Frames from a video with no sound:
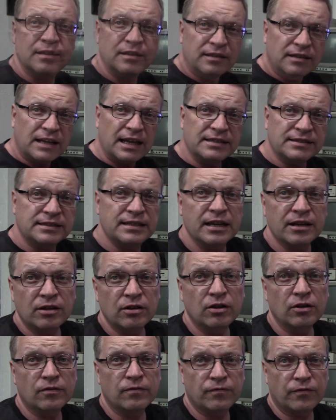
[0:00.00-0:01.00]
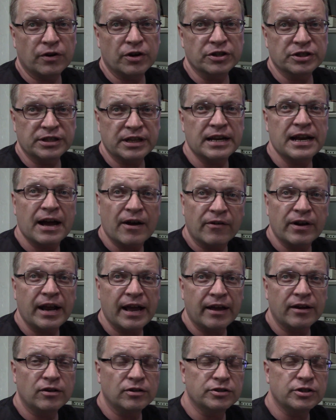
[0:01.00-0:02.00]
Let's take a look first at how it
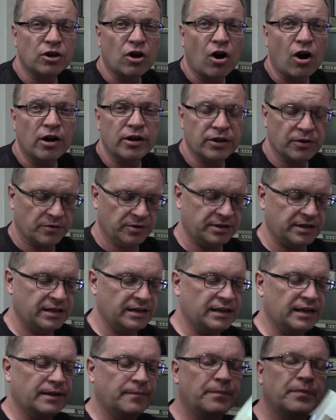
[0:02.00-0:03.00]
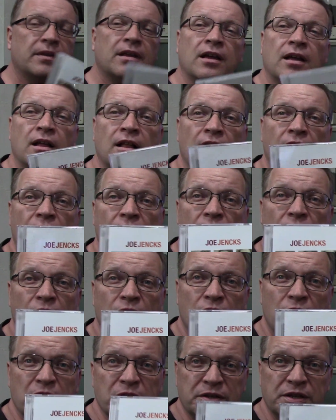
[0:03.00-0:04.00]
handles an audio CD.
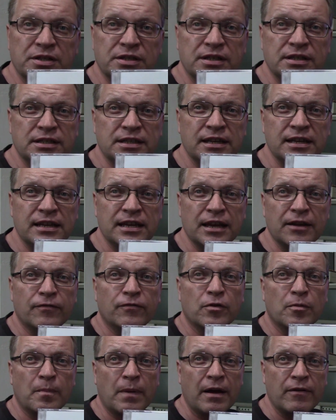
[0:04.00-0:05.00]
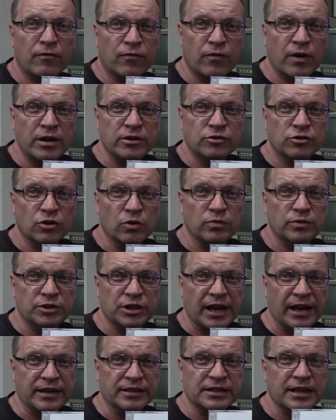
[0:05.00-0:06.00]
This is a CD from my friend Joe
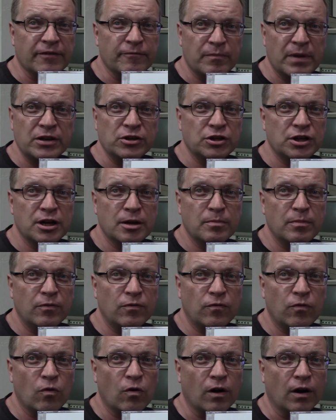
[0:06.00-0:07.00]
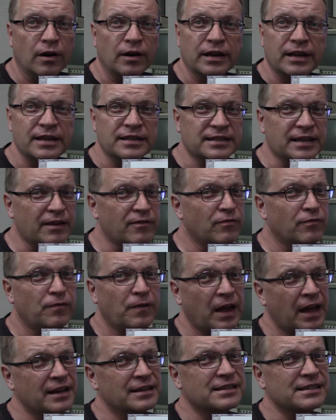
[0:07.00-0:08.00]
Jenks. I've mentioned him before. He's a
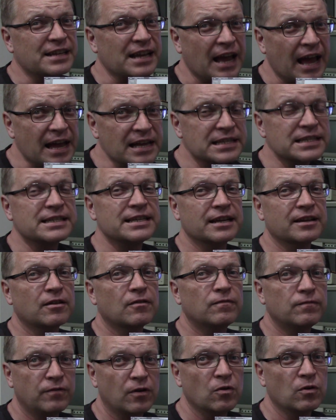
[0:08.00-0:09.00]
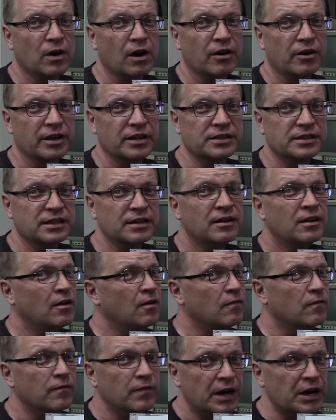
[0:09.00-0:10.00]
fantastic folk artist,
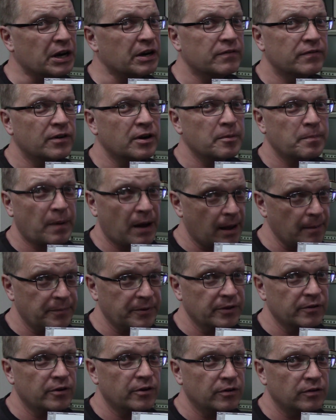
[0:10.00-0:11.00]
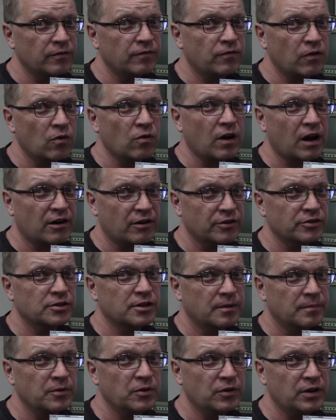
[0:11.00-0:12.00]
very, very popular in the folk artist
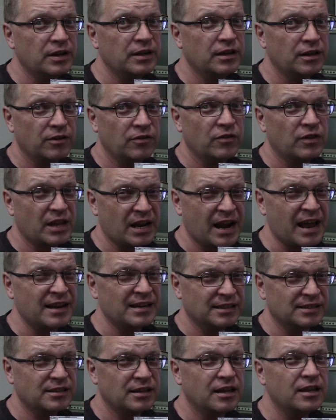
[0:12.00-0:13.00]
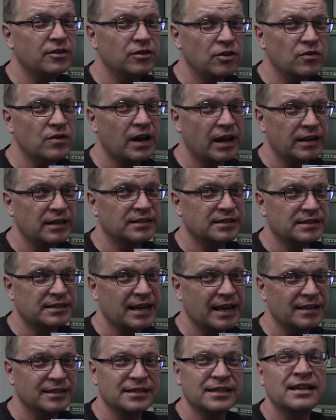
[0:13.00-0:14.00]
community in the United
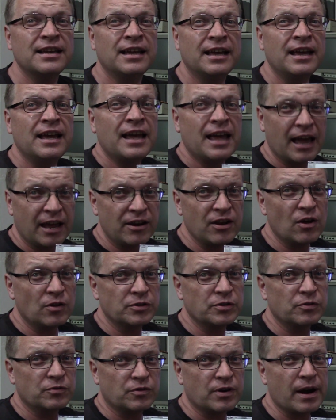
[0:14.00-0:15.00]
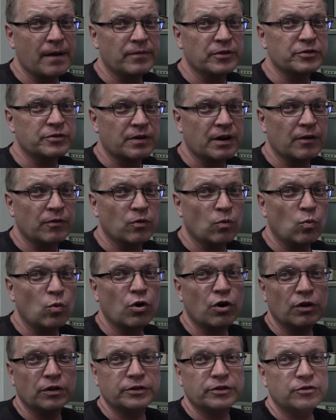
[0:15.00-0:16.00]
States, and he also travels around the
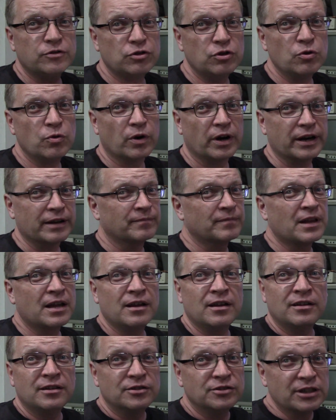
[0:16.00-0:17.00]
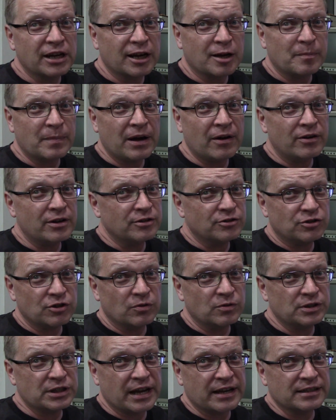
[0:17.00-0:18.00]
world touring. Check him out at
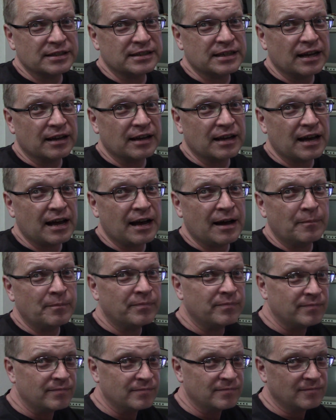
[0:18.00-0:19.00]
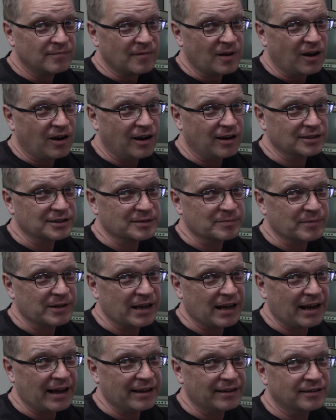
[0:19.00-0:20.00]
joejenks.com. Awesome
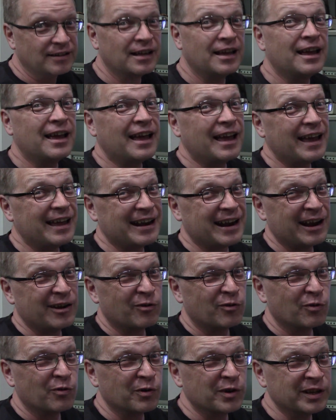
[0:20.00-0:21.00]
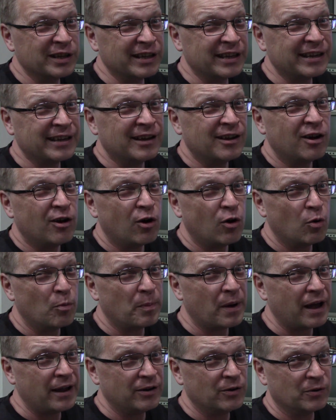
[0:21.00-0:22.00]
guy. And I really hope
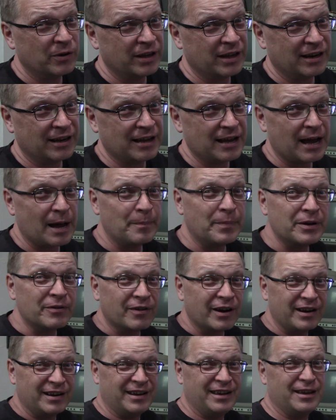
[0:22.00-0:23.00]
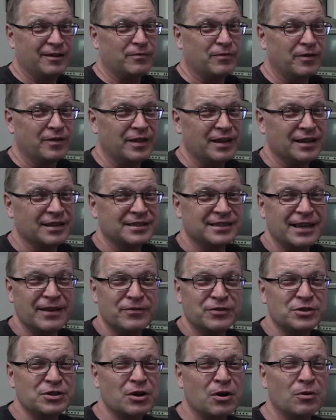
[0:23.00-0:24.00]
I don't get a copyright hit for this.
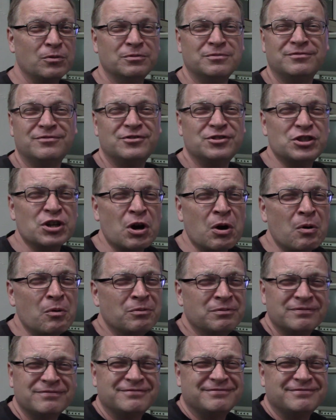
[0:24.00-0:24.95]
If so, Joe,